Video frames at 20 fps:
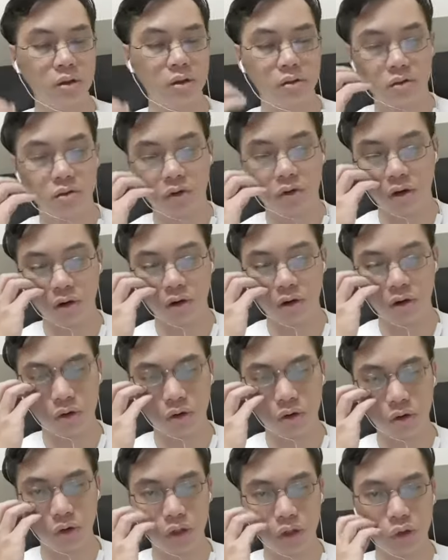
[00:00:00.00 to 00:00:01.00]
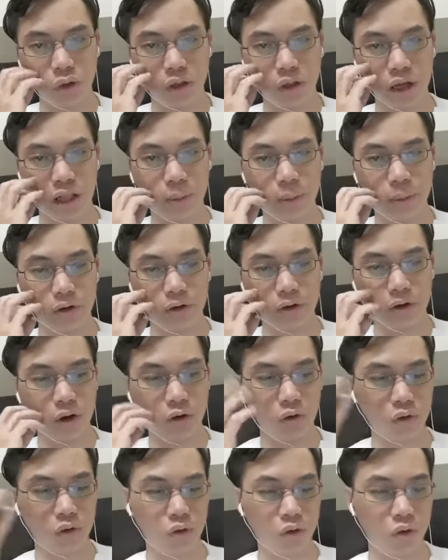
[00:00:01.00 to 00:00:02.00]
or according to the elemental,
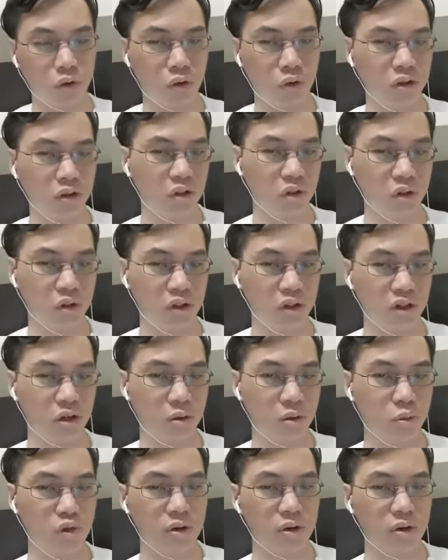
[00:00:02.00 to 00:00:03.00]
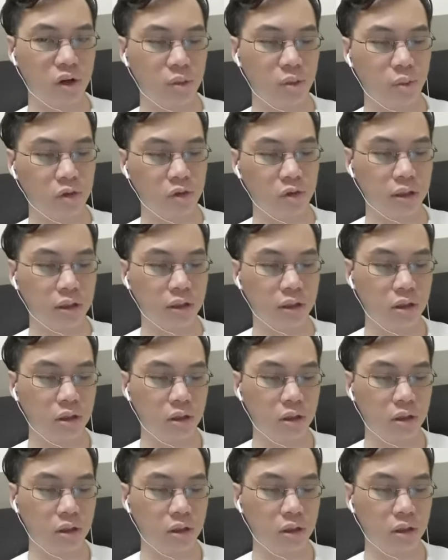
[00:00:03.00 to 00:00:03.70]
according to the movement component.